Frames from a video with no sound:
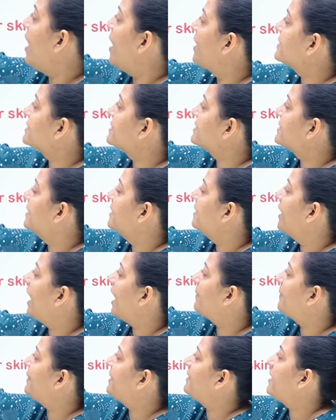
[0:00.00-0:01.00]
hours,
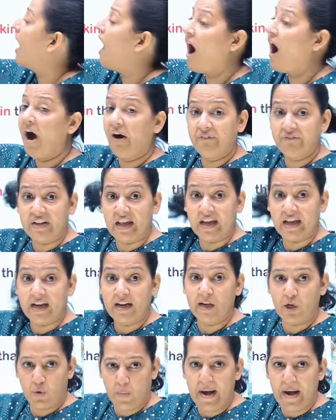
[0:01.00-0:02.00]
I mean half day,
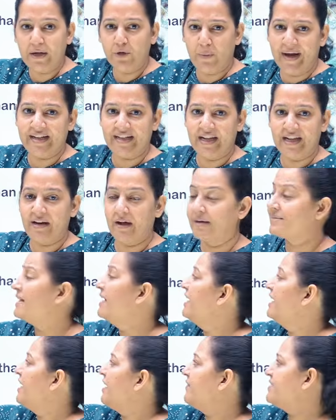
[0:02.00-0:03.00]
12 to 18 hours.
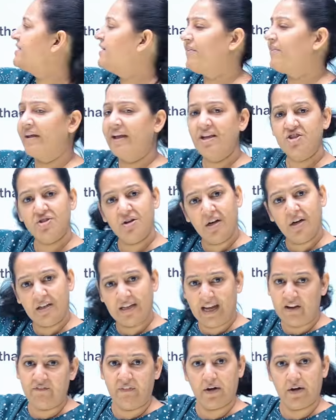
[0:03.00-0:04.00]
If it's a range, not
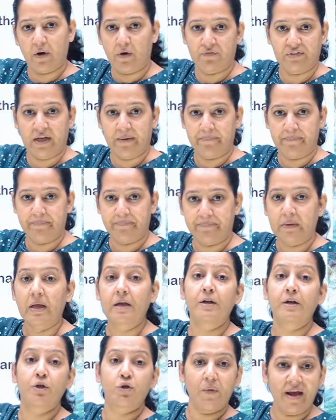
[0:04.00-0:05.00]
take one of them.
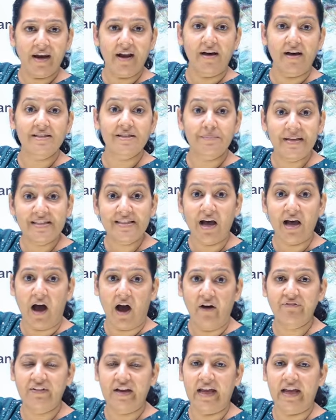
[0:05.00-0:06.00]
12 hours means
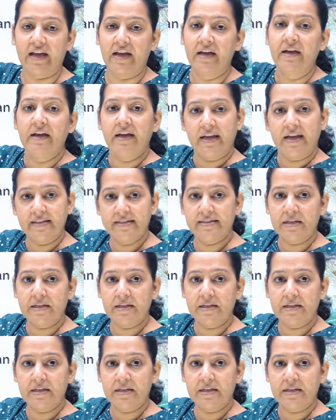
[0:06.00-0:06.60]
half day in